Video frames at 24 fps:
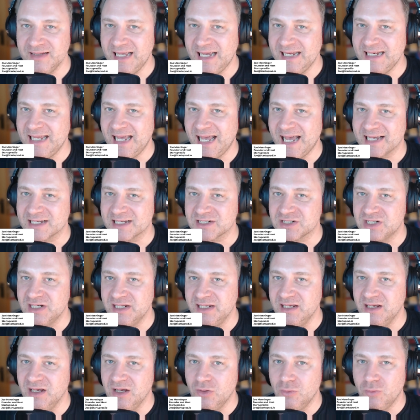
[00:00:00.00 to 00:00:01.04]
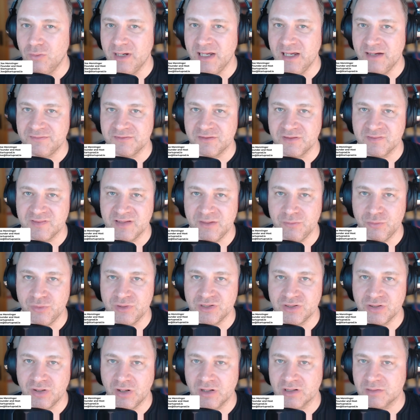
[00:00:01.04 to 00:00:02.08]
And actually, we have to say we
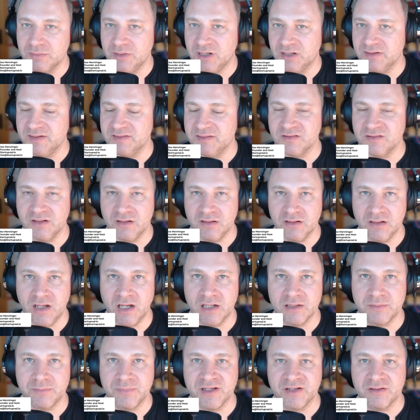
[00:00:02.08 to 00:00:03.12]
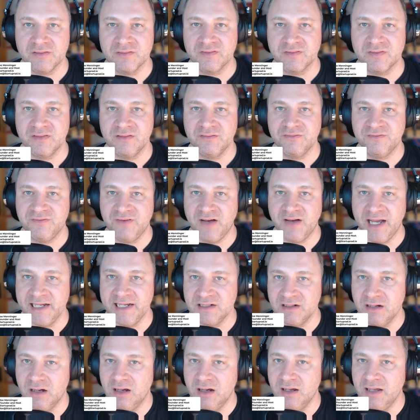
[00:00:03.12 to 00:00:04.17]
talked about this a lot because the
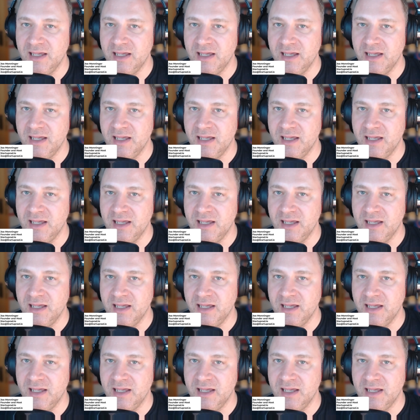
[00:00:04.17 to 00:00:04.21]
fight